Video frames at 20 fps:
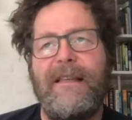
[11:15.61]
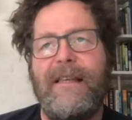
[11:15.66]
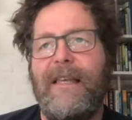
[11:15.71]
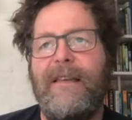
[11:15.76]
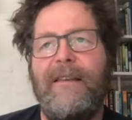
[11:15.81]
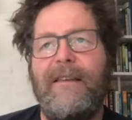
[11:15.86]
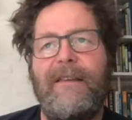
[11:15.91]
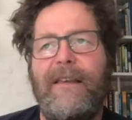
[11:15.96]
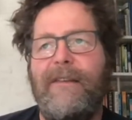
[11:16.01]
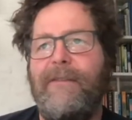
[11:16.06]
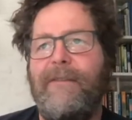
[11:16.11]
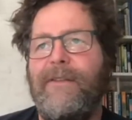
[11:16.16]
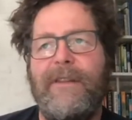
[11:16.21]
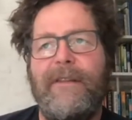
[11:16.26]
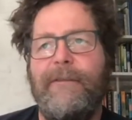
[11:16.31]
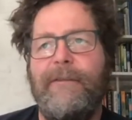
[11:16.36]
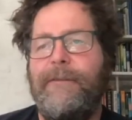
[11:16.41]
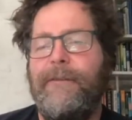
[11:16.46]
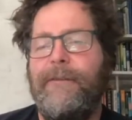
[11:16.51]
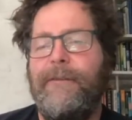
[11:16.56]
E even
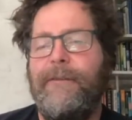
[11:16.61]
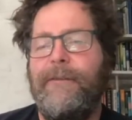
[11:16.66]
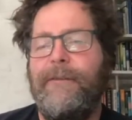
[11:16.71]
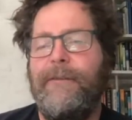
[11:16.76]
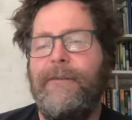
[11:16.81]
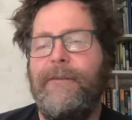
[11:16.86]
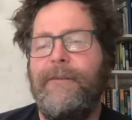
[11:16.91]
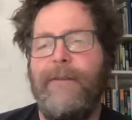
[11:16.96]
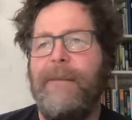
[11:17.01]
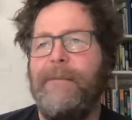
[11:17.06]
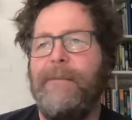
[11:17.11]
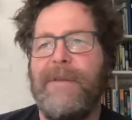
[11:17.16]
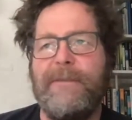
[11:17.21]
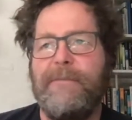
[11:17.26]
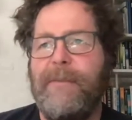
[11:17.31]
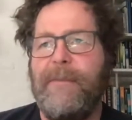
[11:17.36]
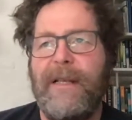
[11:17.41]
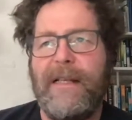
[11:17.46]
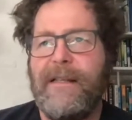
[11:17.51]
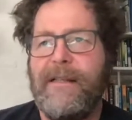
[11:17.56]
the, the famous
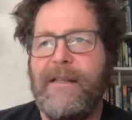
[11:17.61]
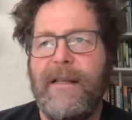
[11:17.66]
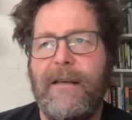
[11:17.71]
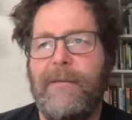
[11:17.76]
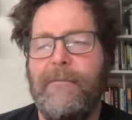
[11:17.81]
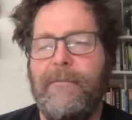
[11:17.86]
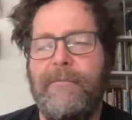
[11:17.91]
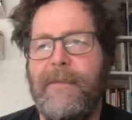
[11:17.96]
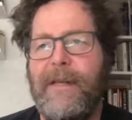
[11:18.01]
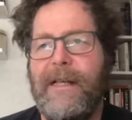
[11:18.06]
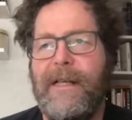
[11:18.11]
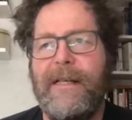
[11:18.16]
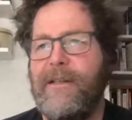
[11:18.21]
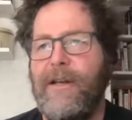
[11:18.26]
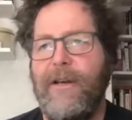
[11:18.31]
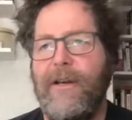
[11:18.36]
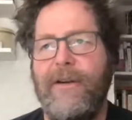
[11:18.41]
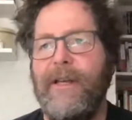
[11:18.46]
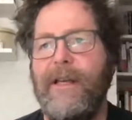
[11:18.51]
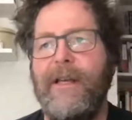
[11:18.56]
milita
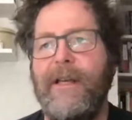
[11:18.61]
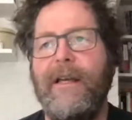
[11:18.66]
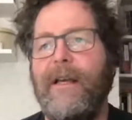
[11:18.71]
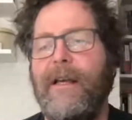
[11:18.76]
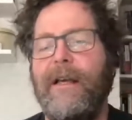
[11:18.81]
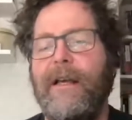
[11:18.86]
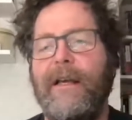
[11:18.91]
military